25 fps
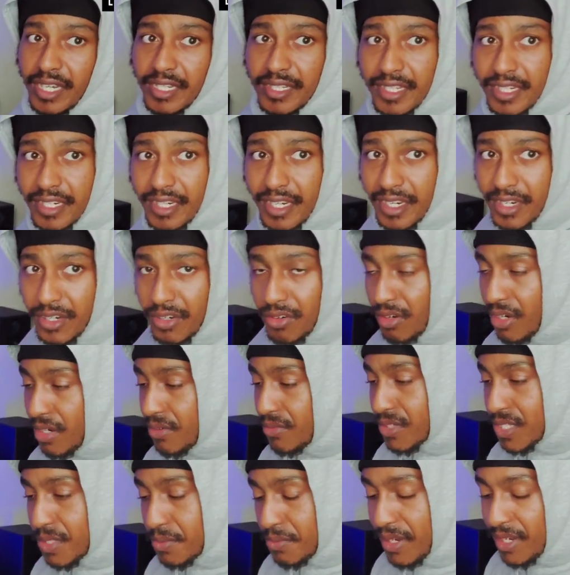I think it got a
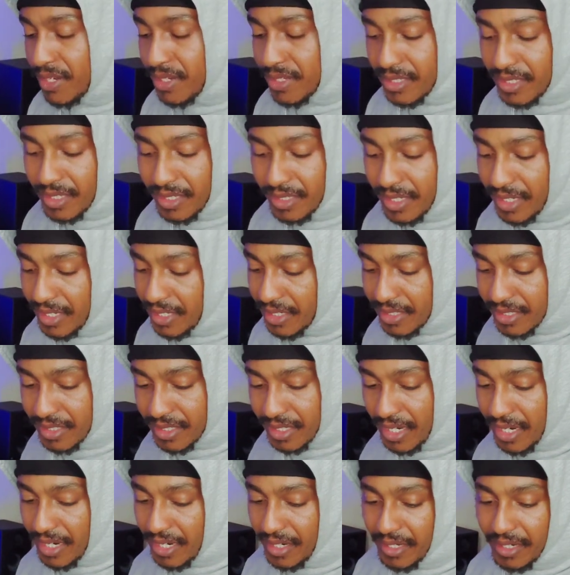great response. I think it's
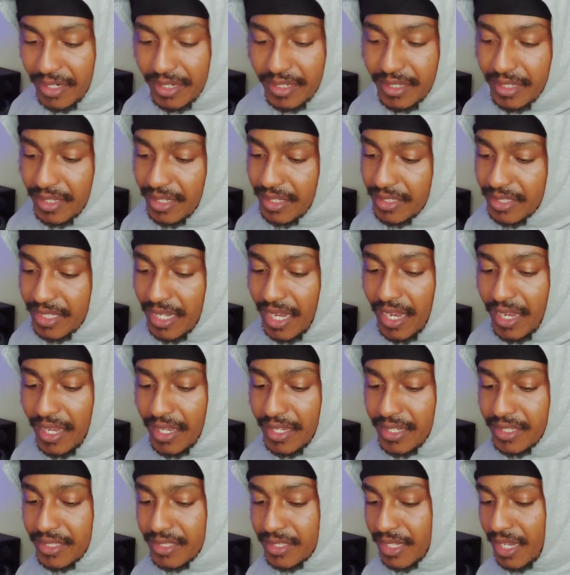like, it's
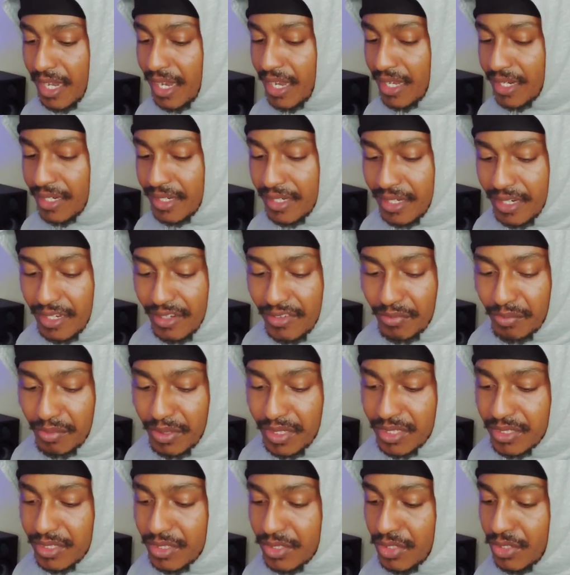hot enough,
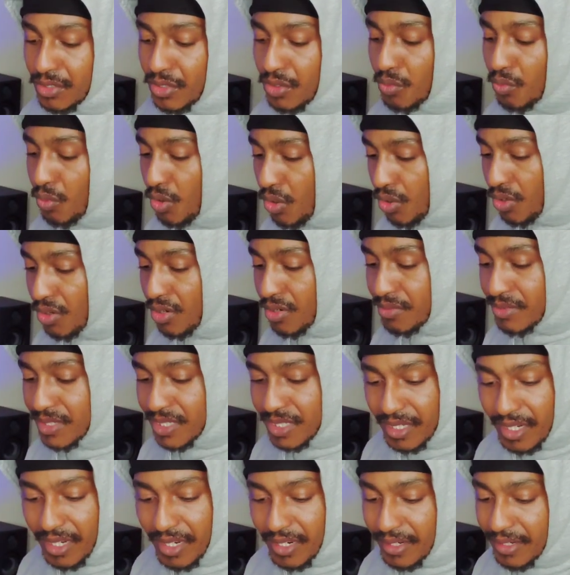but it's still warm.
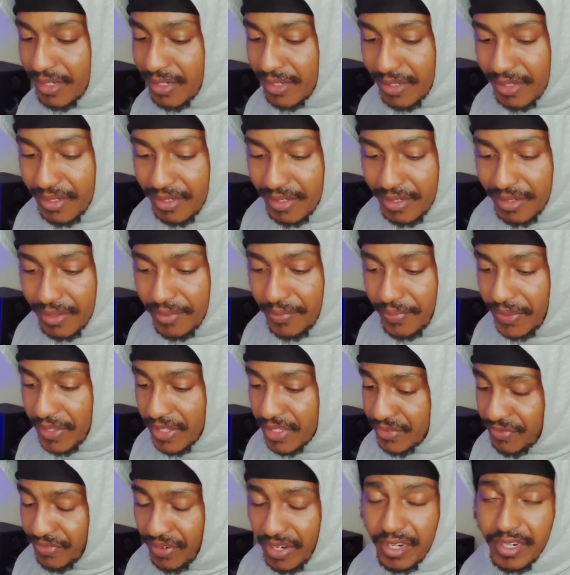It's like,
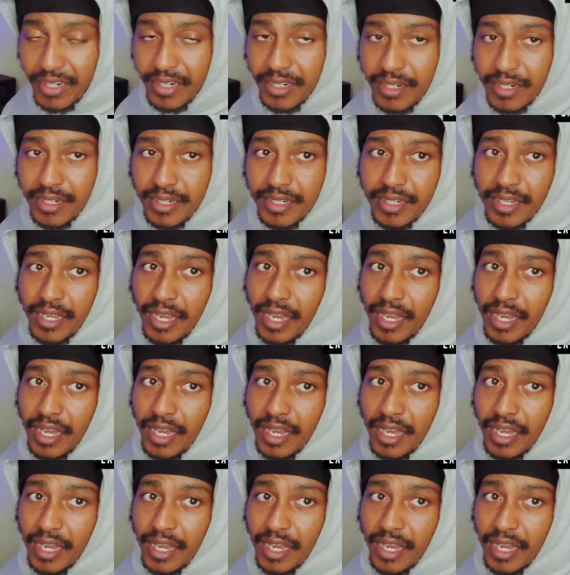it's fire.